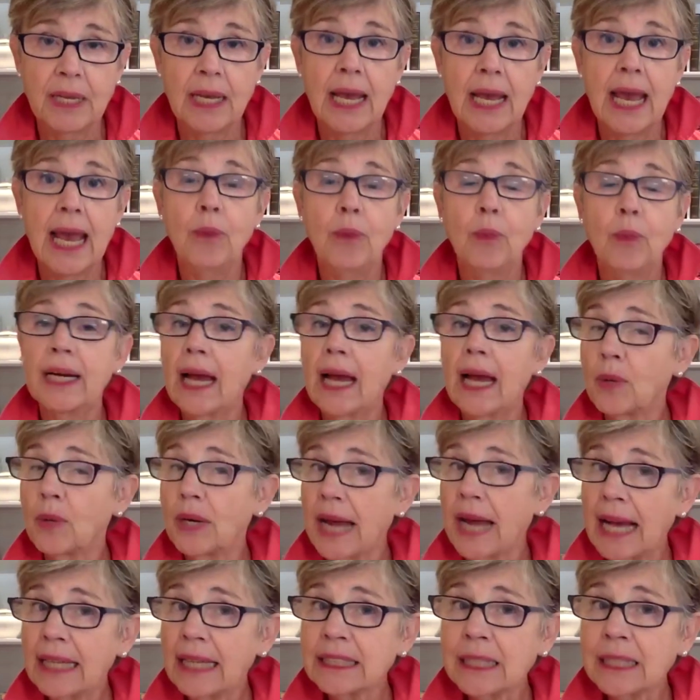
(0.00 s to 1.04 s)
And when I would
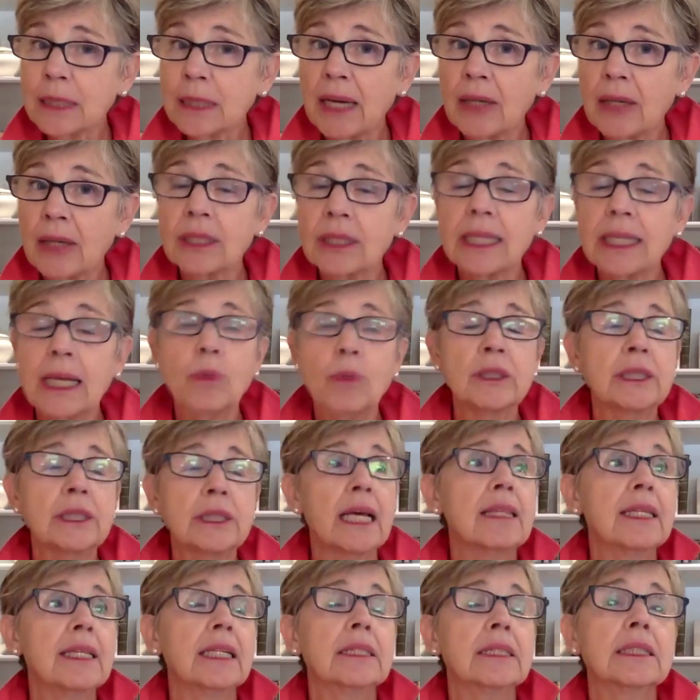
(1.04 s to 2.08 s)
ask about it, they would
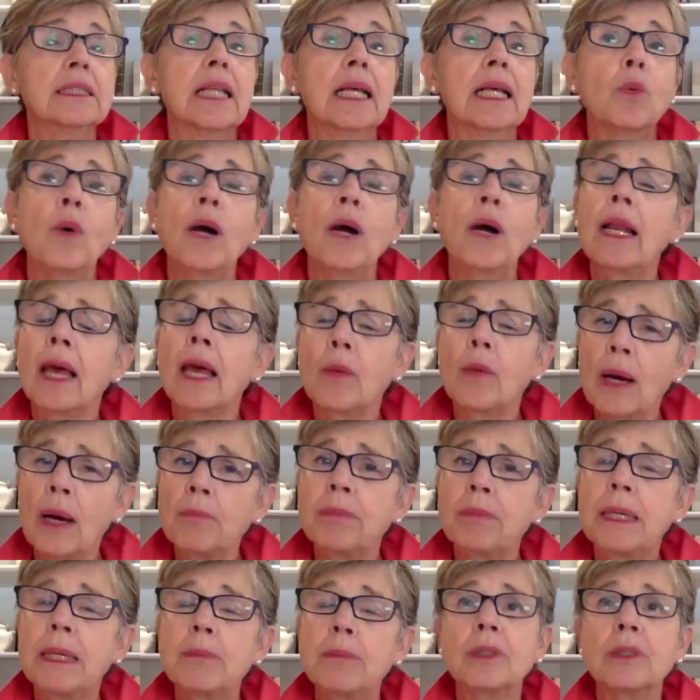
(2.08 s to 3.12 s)
say things like, Well, I
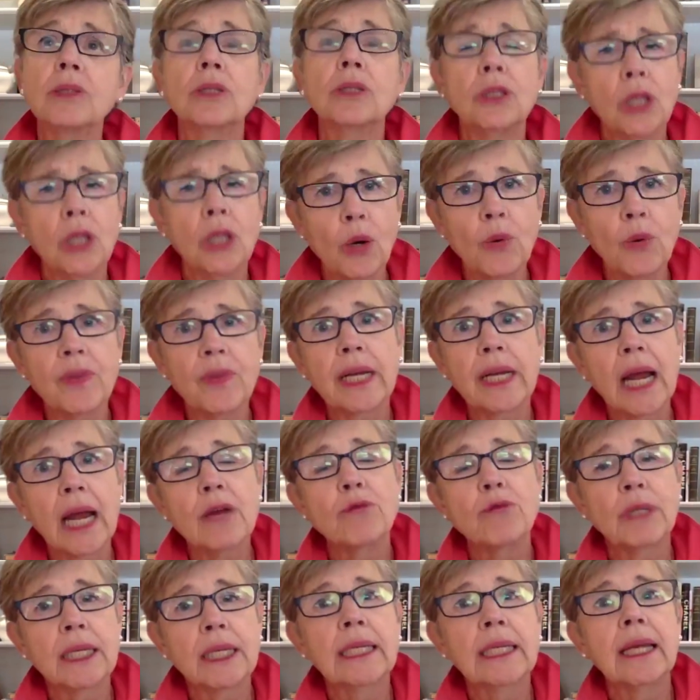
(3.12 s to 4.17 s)
want people to know that I
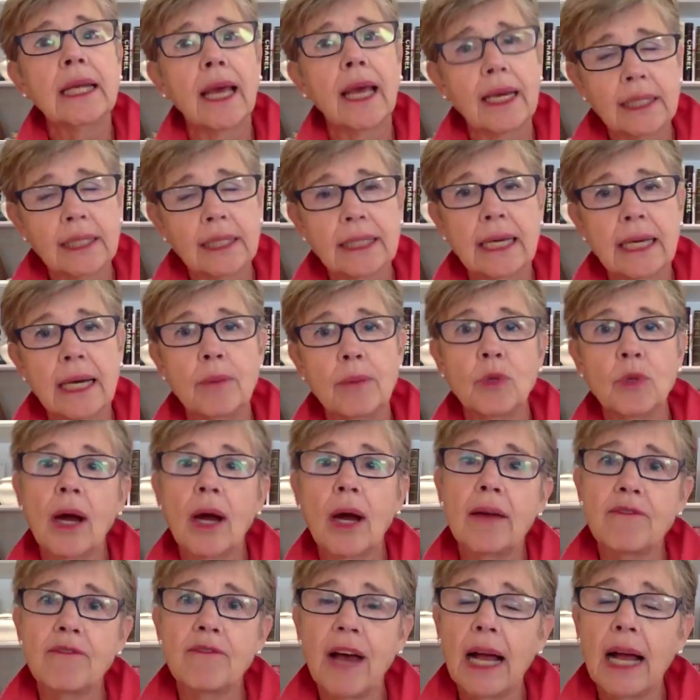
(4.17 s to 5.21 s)
really like them, or
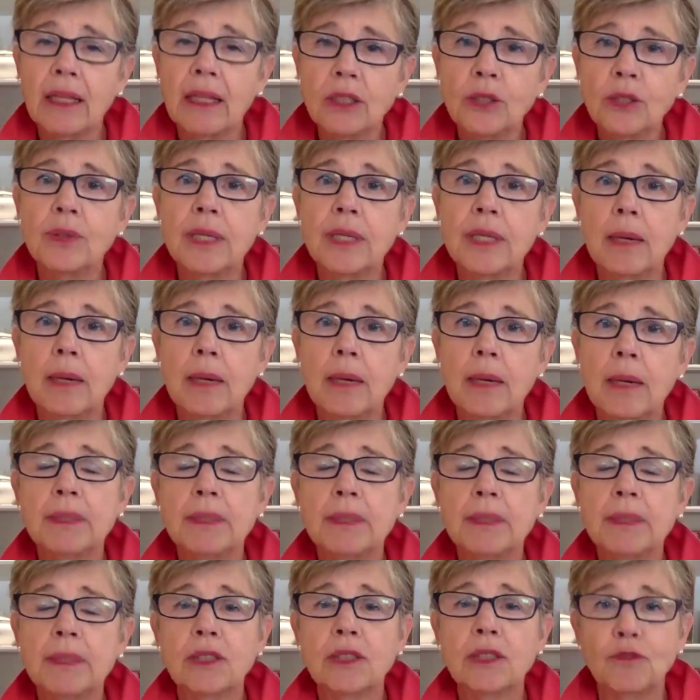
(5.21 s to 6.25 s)
I value them as a
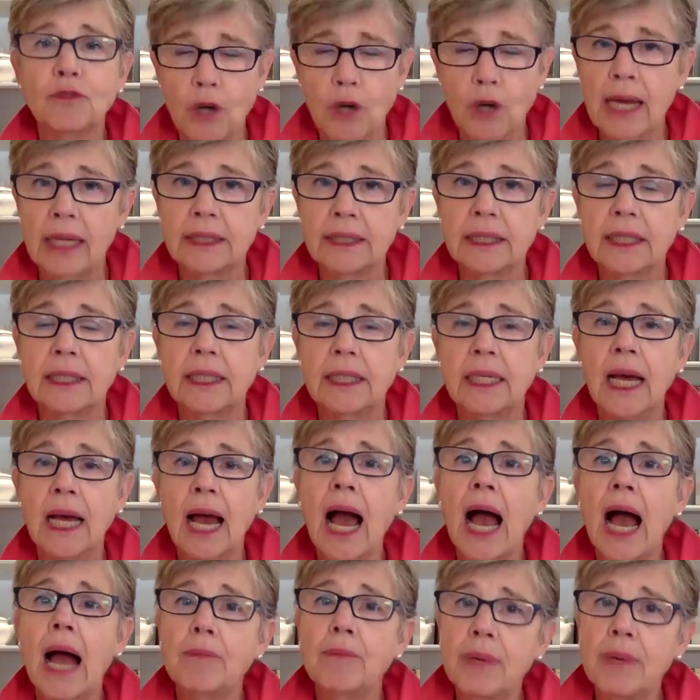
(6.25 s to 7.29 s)
friend, and
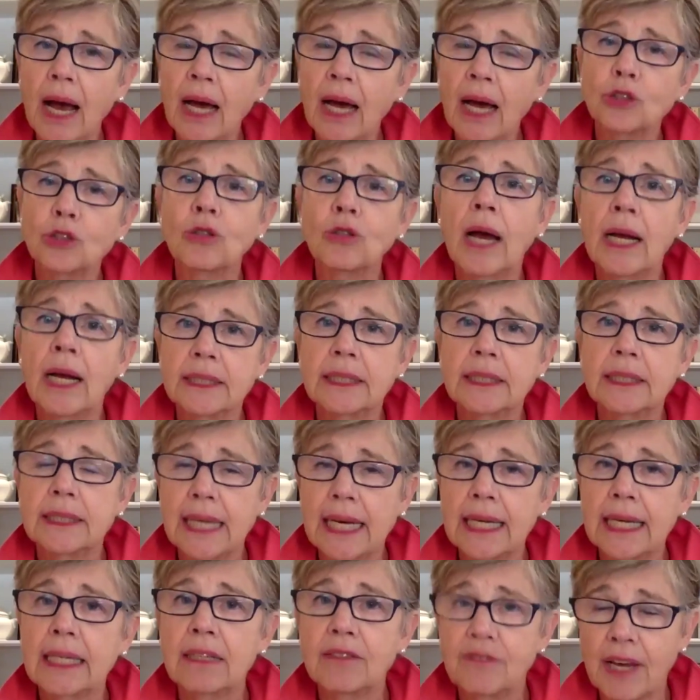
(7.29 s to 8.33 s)
I'm not trying to
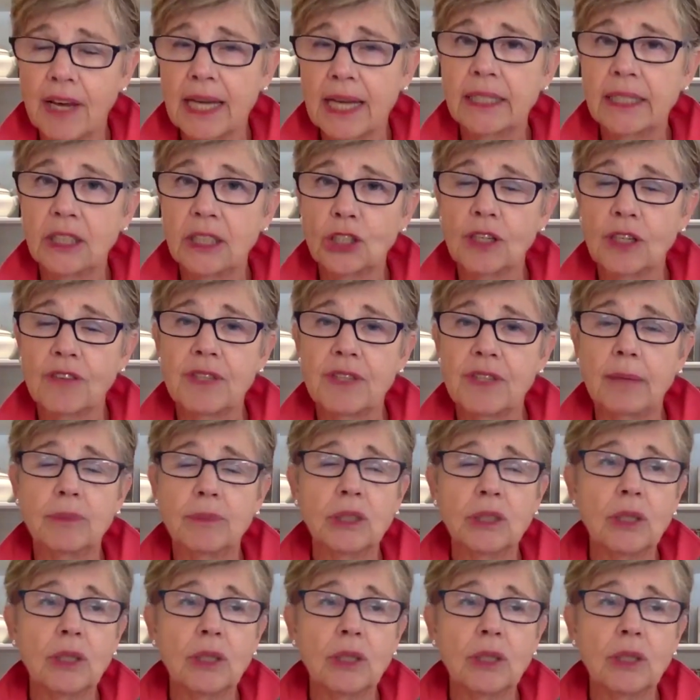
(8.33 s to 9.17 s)
take advantage of them.